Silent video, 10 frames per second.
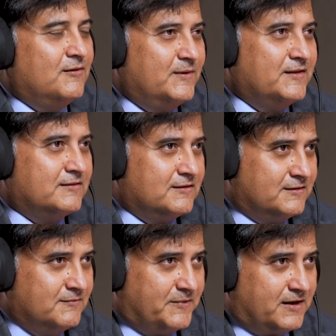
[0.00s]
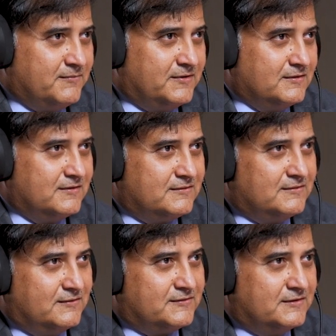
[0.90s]
Within certain parameters,
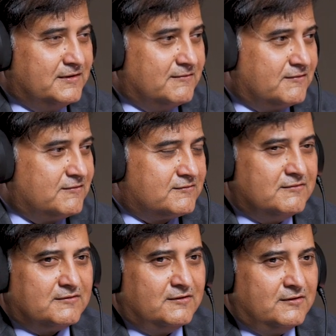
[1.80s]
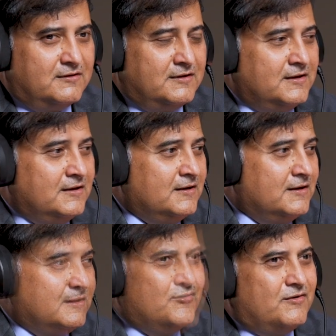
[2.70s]
certain restrictions and all.
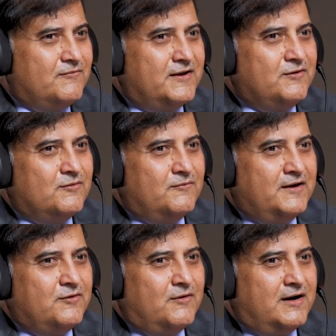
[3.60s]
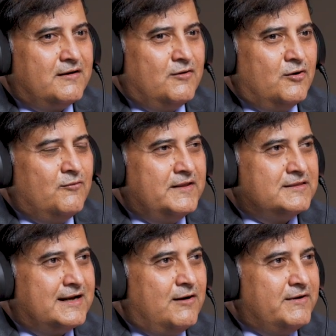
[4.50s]
When you are always
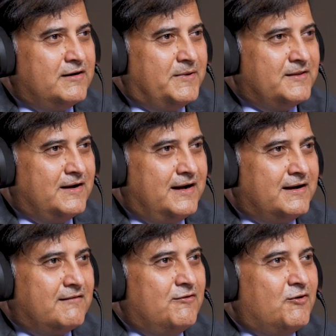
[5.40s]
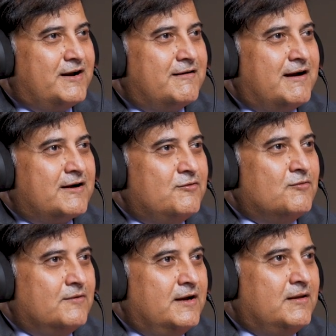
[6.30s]
surrounded by that, it will not attract
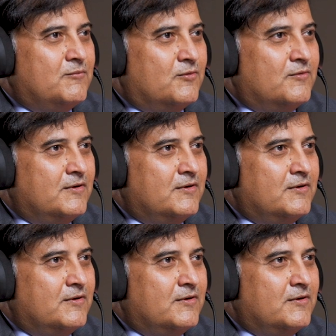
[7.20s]
you anymore.